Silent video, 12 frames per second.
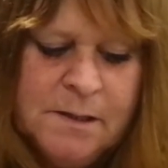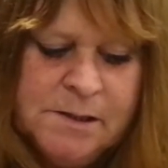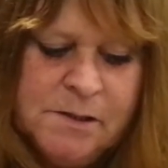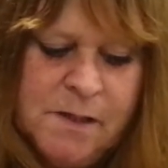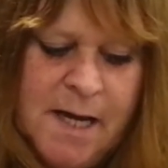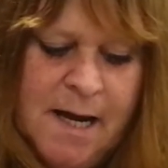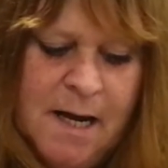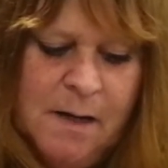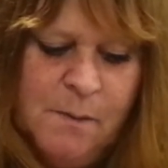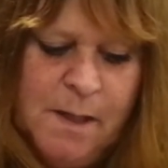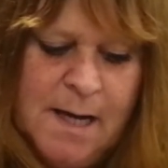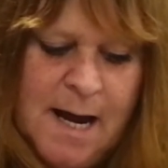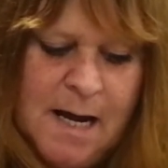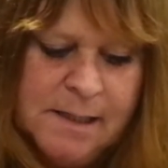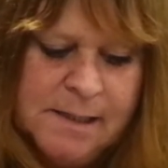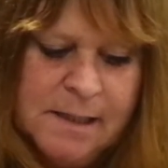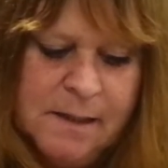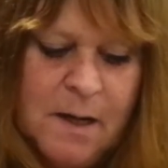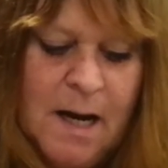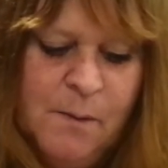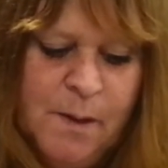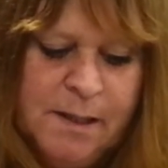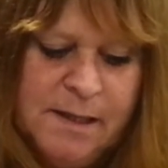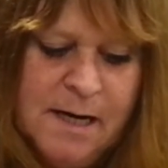Today I, I
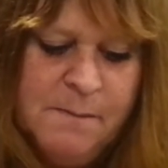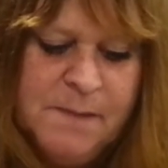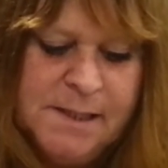reclaim